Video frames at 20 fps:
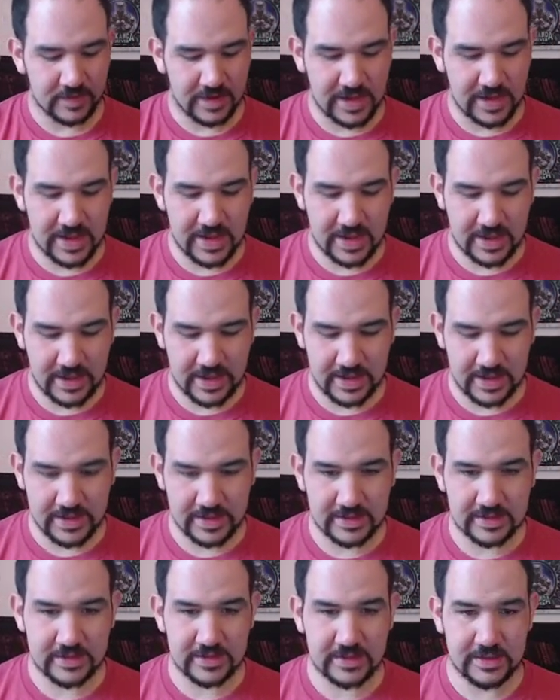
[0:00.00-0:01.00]
And
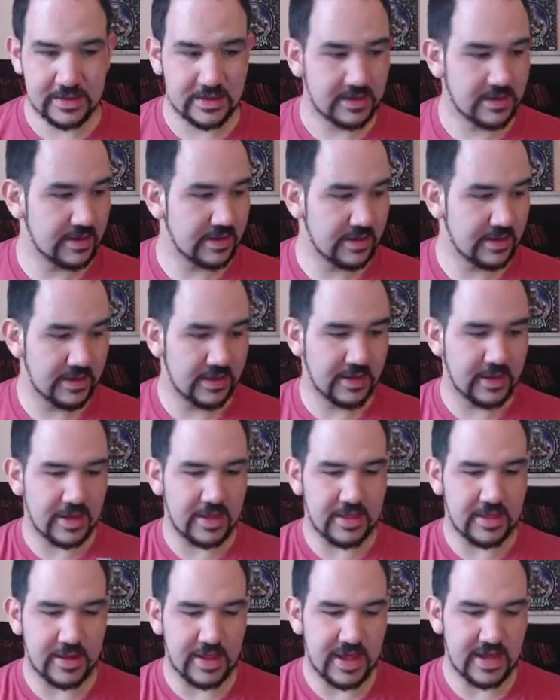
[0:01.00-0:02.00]

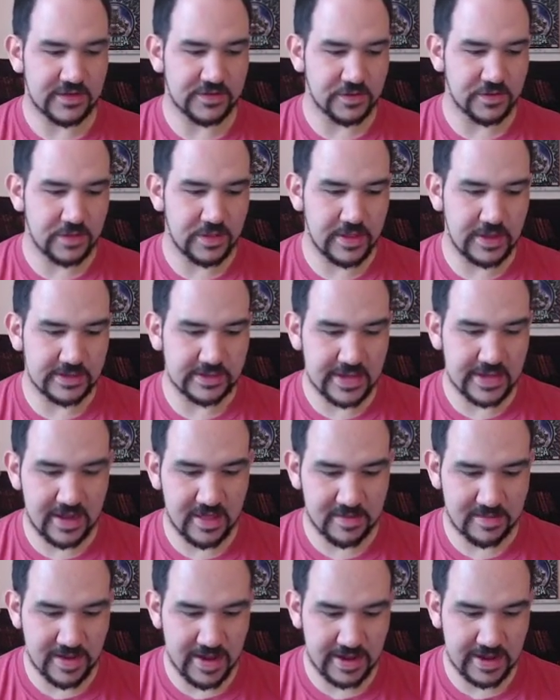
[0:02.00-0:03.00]
getting the last few things out
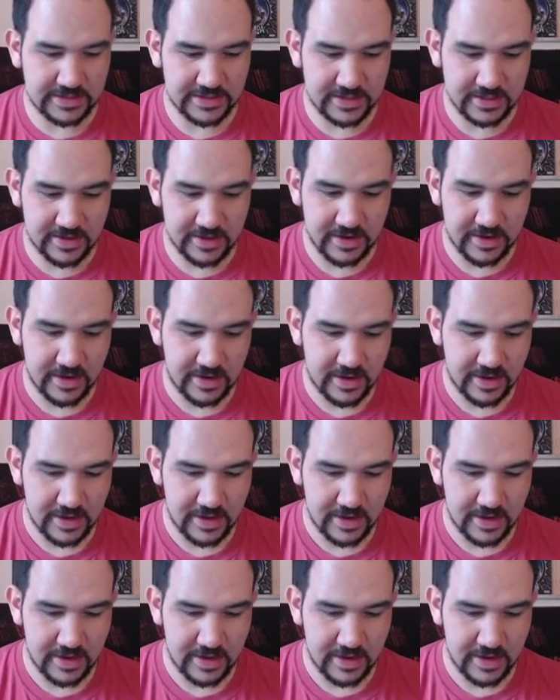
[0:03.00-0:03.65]
of the box here.